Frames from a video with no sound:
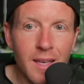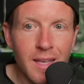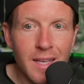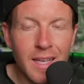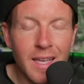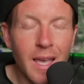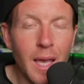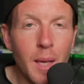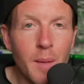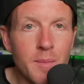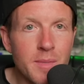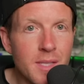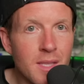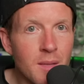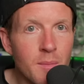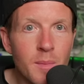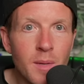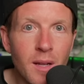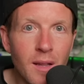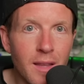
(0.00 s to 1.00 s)
games in the
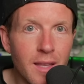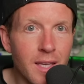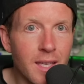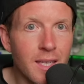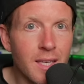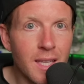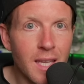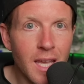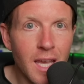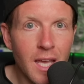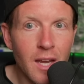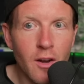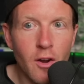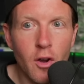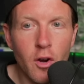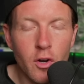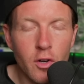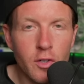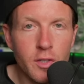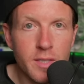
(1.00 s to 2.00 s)
middle of Indiana
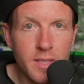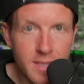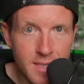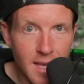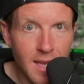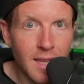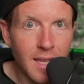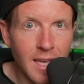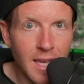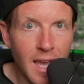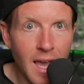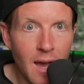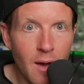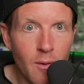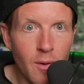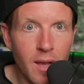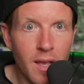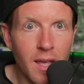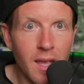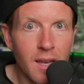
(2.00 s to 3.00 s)
are selling
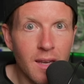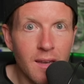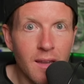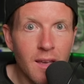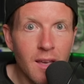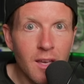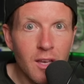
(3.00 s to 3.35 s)
out, and